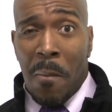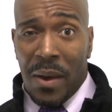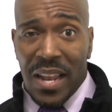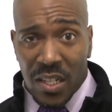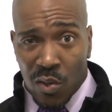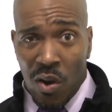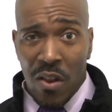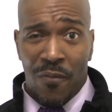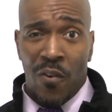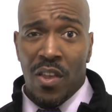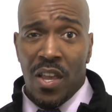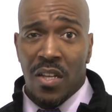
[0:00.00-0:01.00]
But at
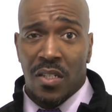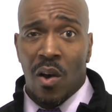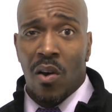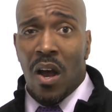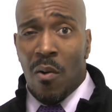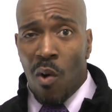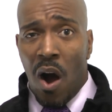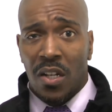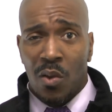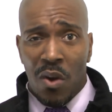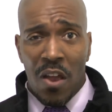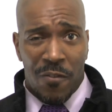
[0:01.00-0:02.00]
24 years old, I walked
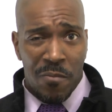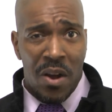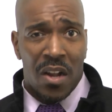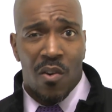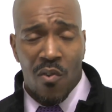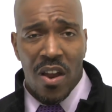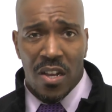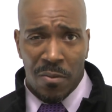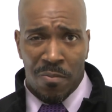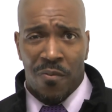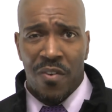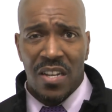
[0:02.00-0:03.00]
away from my career as a
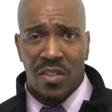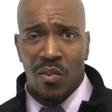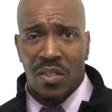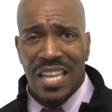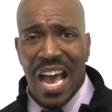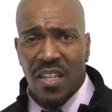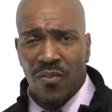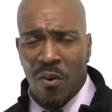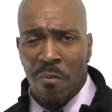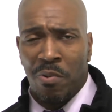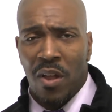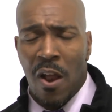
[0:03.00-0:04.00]
professional
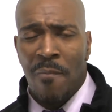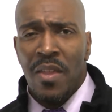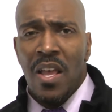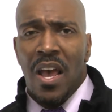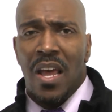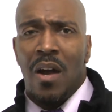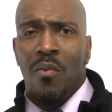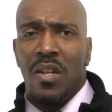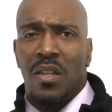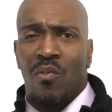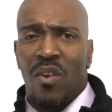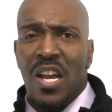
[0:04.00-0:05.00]
saxophone player, and I went
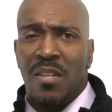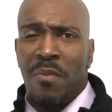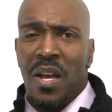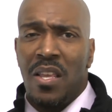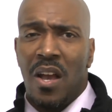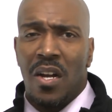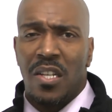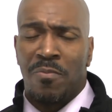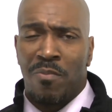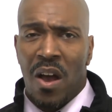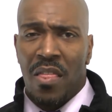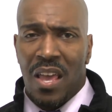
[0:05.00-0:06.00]
to raise my youngest
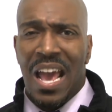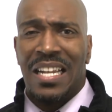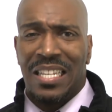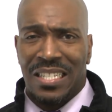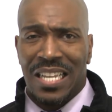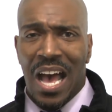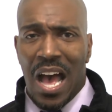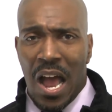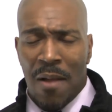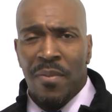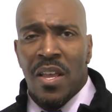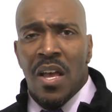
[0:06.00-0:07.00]
brother at the time.